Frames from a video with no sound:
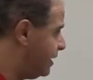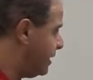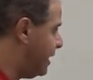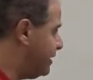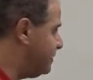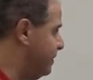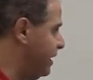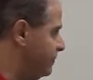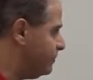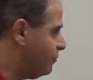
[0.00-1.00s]
Class
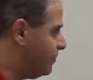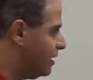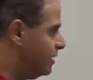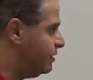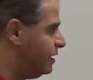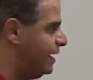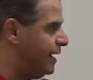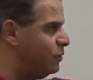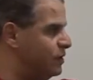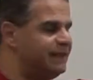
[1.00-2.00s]
B, the
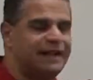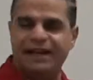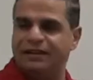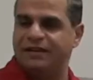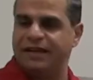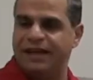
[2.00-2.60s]
liquids and the